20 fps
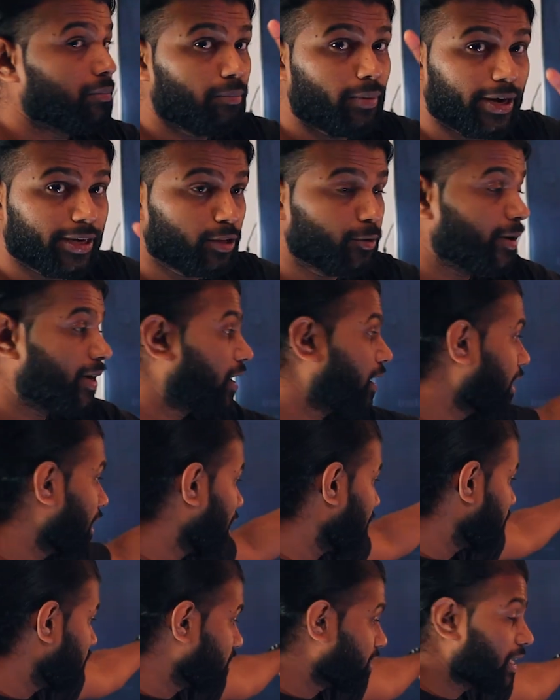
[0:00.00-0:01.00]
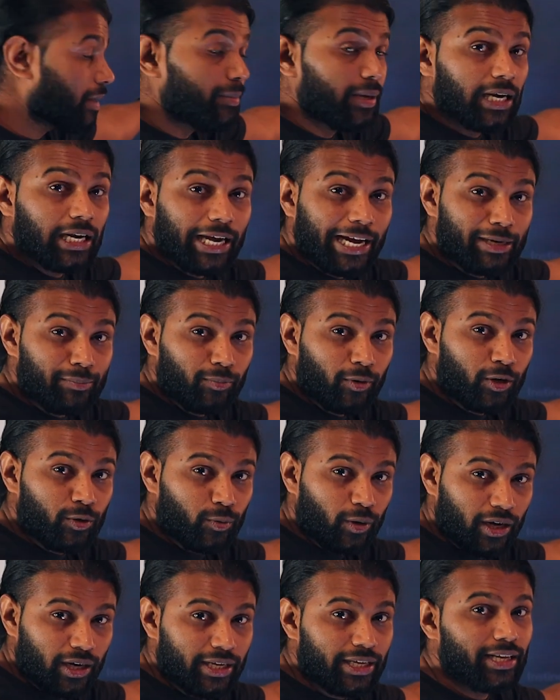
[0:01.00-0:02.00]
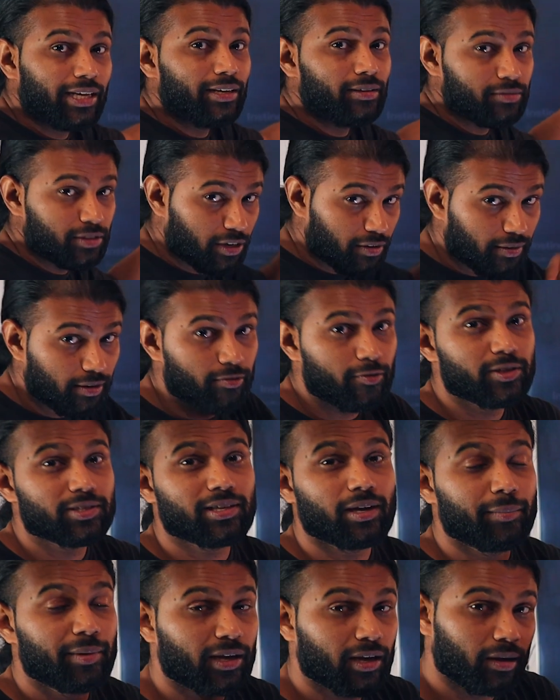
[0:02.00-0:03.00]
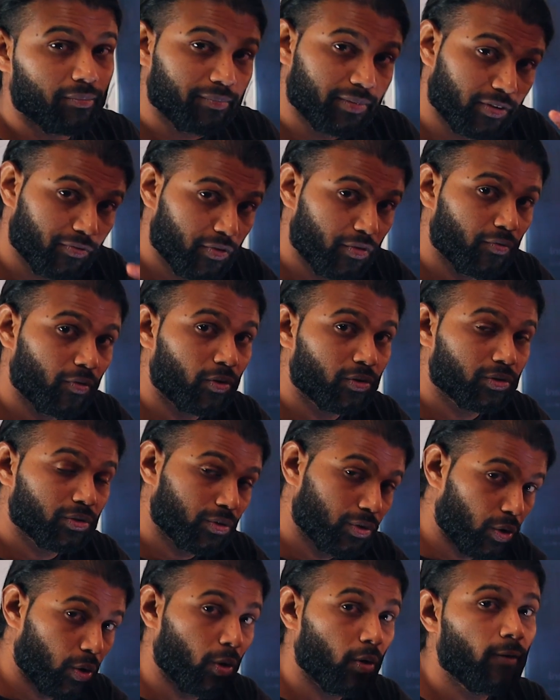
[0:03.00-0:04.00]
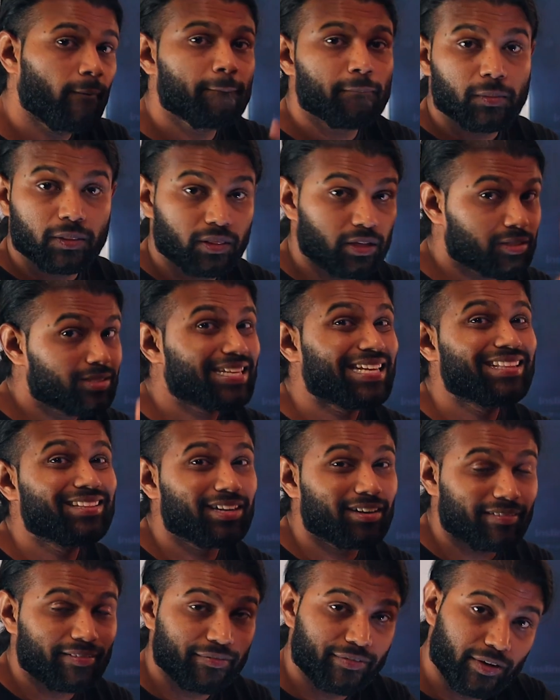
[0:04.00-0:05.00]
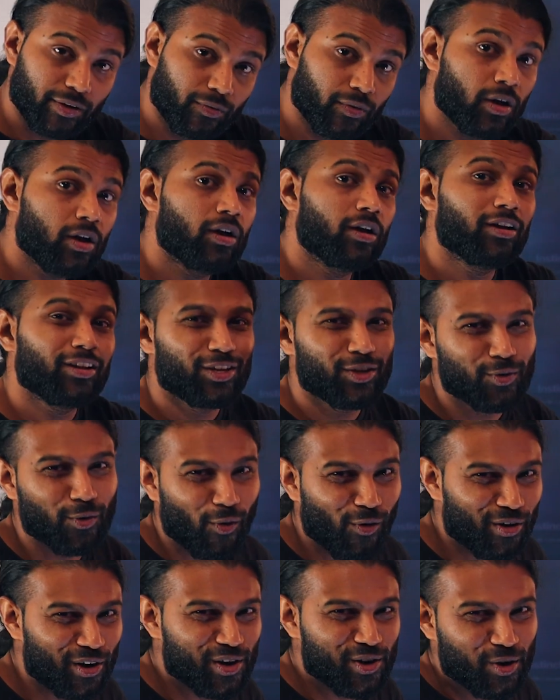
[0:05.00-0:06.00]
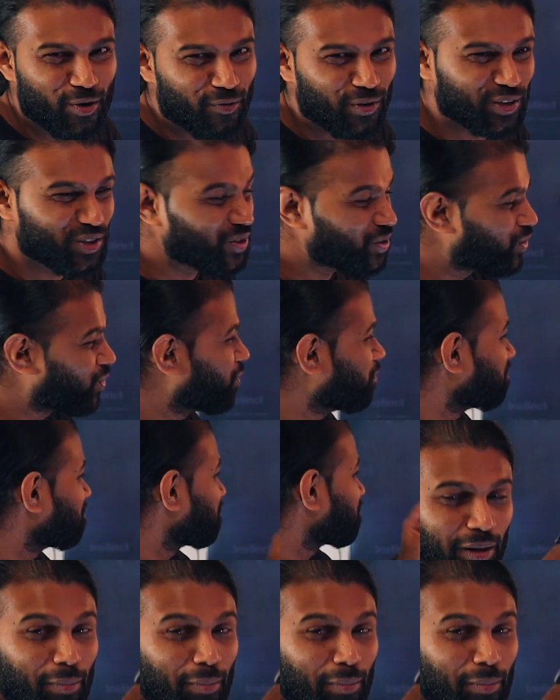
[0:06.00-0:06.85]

By the way, I have a JBL 9.1 here. The review is coming up. If you want to see the review, you already know what to do.